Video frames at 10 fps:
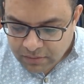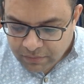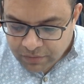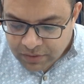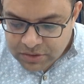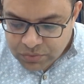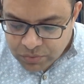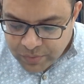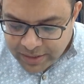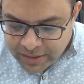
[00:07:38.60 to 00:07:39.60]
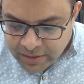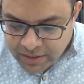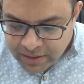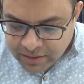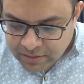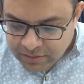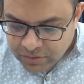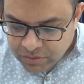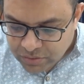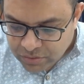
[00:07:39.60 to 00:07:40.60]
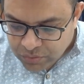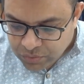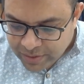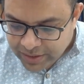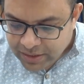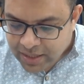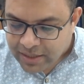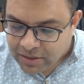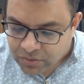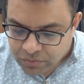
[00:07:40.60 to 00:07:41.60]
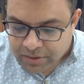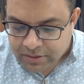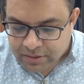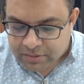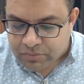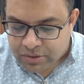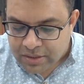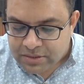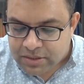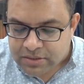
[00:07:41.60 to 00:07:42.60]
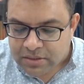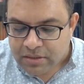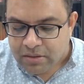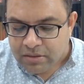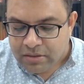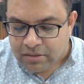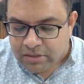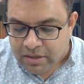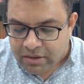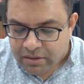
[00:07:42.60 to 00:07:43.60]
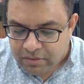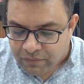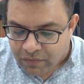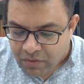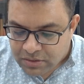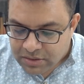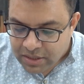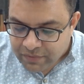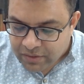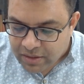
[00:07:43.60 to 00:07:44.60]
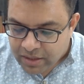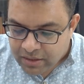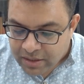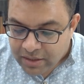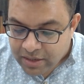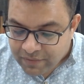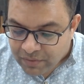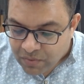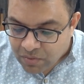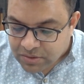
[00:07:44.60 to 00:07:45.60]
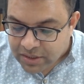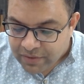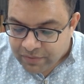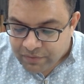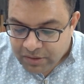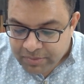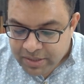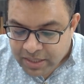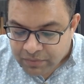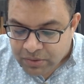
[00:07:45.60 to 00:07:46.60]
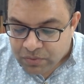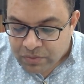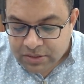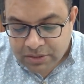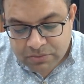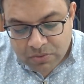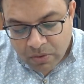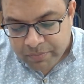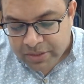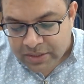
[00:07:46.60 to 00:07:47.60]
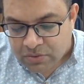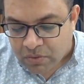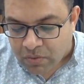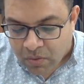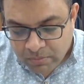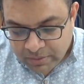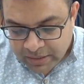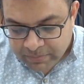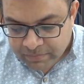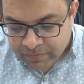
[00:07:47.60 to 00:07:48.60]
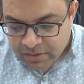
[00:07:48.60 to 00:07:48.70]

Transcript: Verse two twenty-eight, two twenty-nine and two thirty, Buddha says, there was never, and there never was and never will be anyone who receives all praise or all blame.